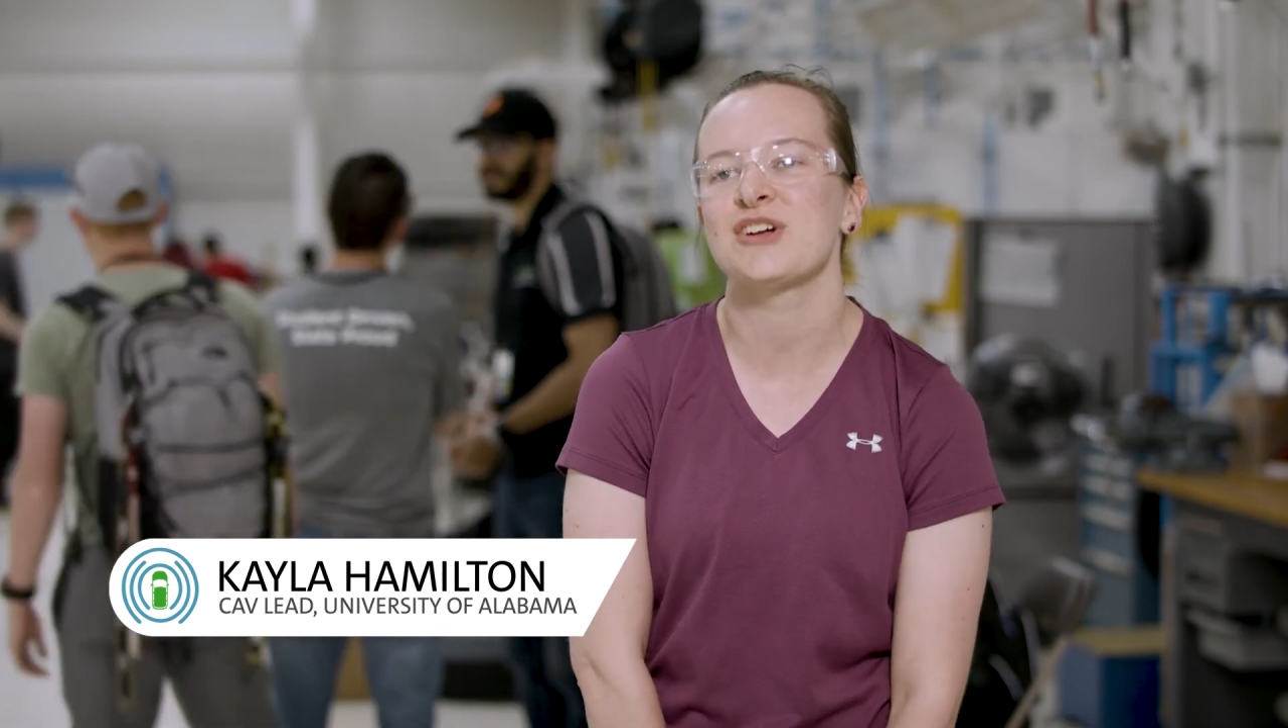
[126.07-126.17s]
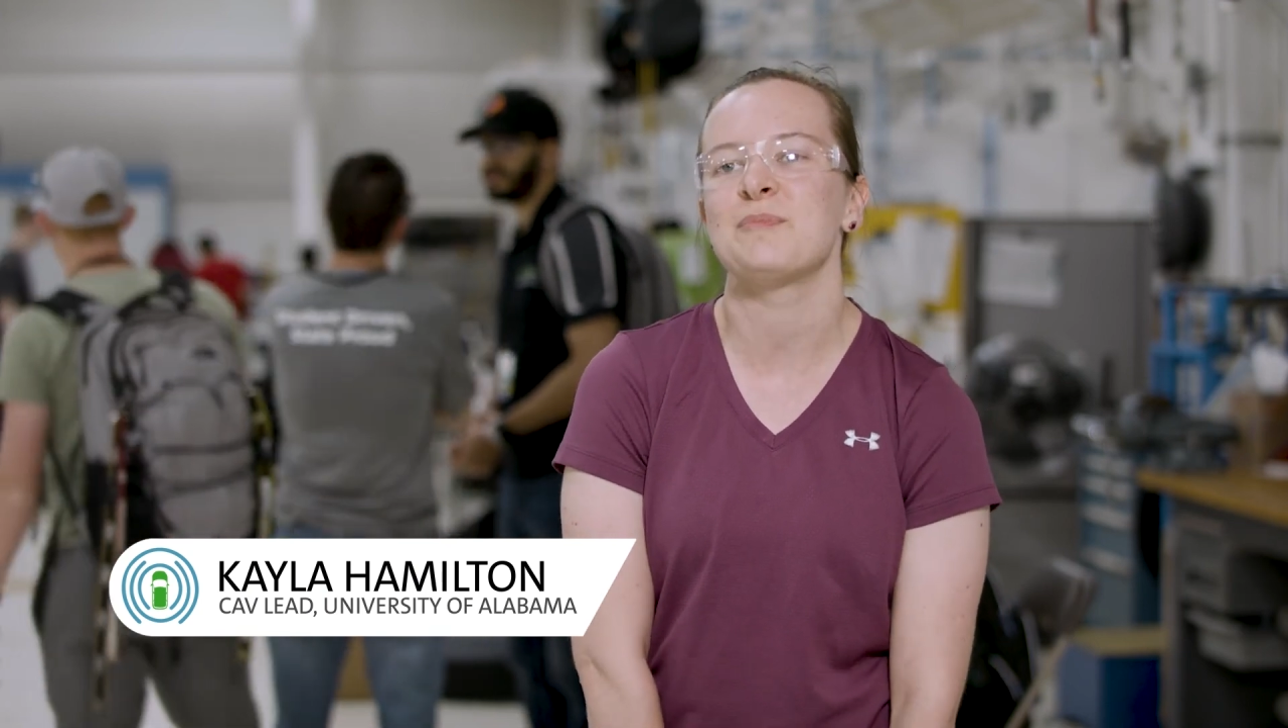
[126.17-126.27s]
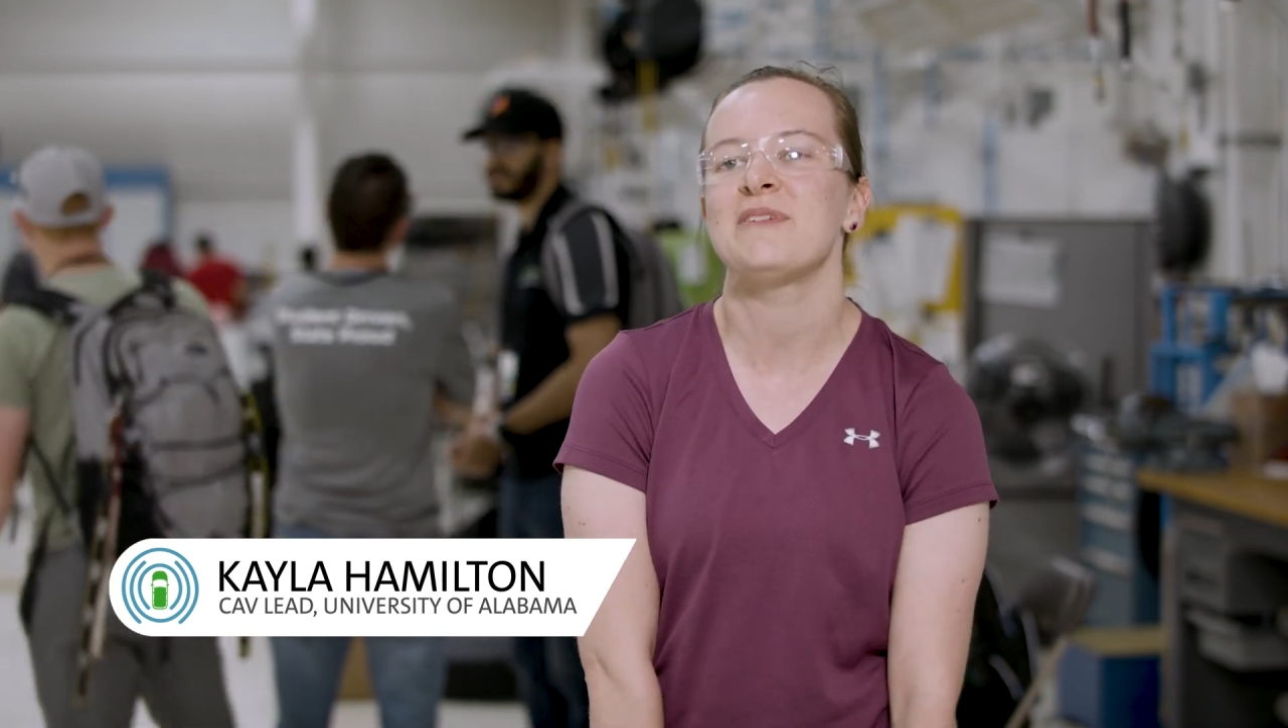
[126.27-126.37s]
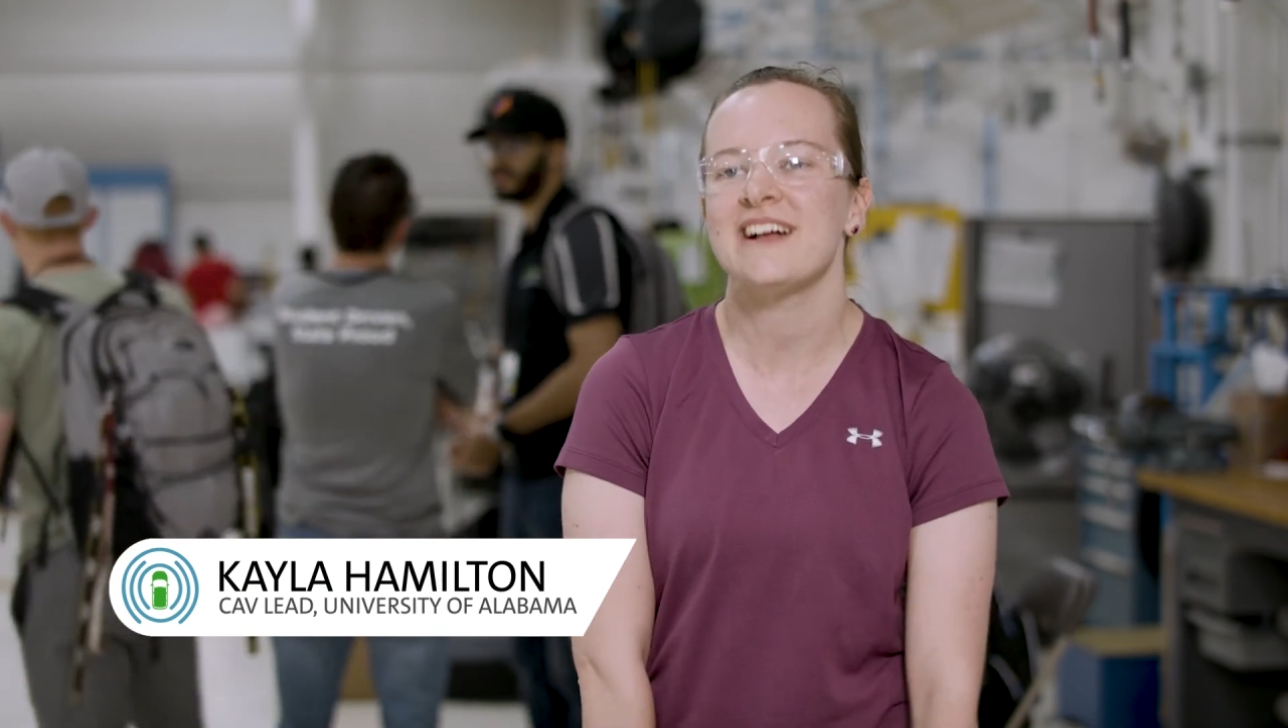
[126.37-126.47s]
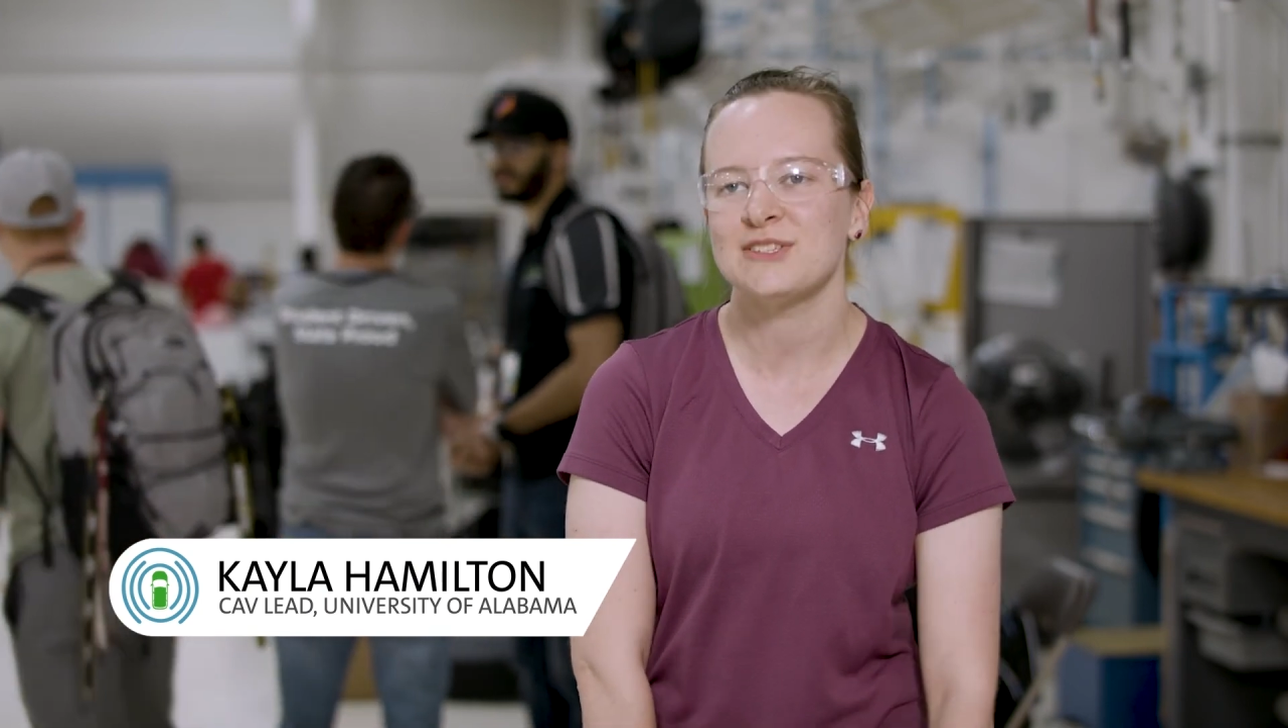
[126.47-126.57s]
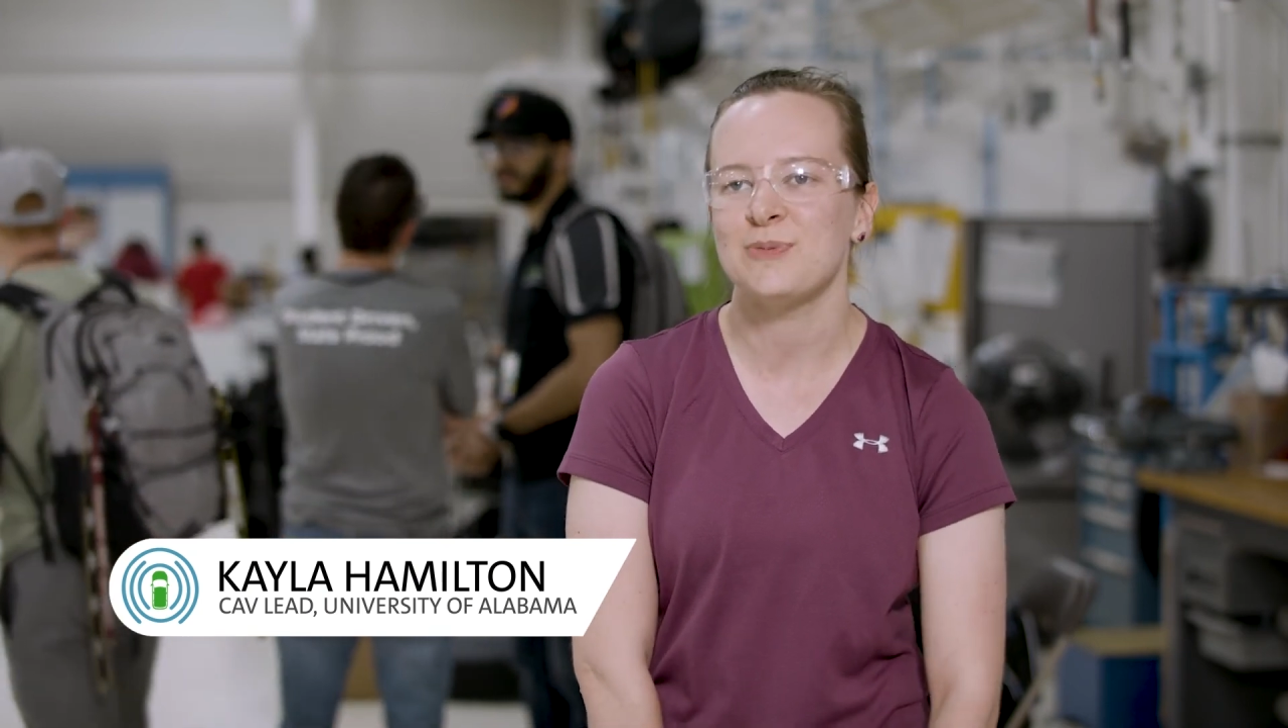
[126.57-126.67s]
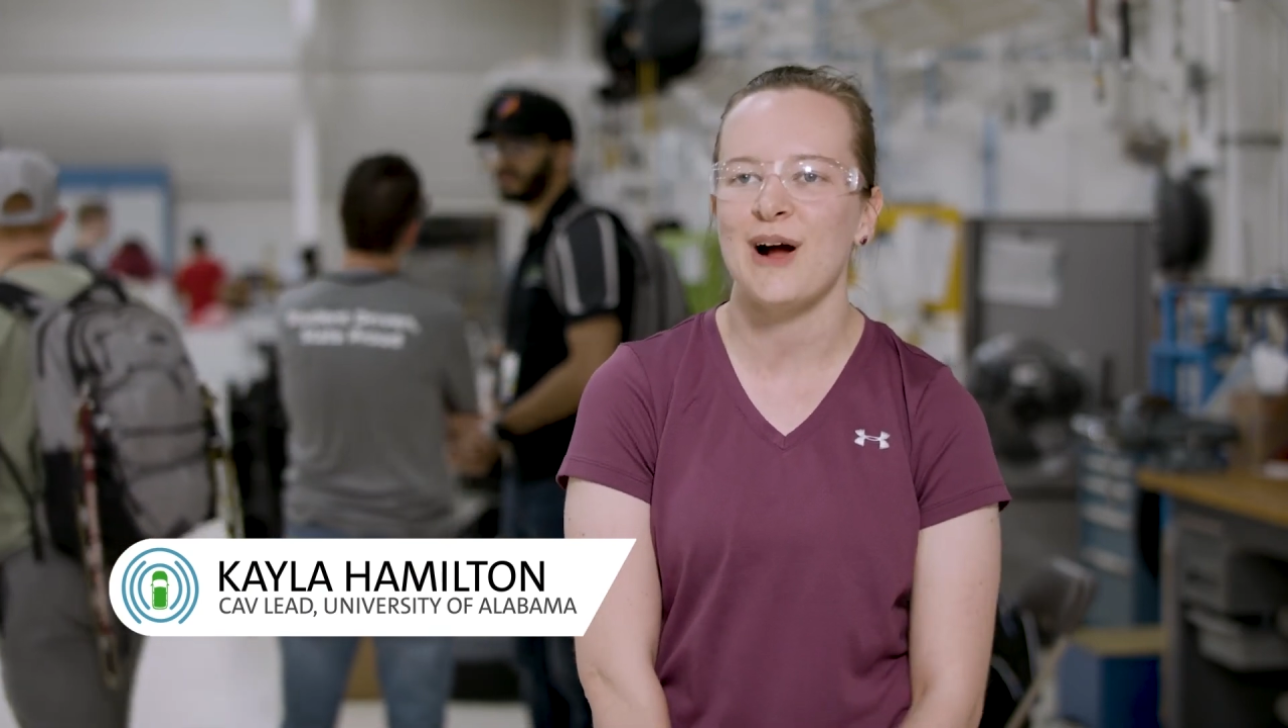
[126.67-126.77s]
complex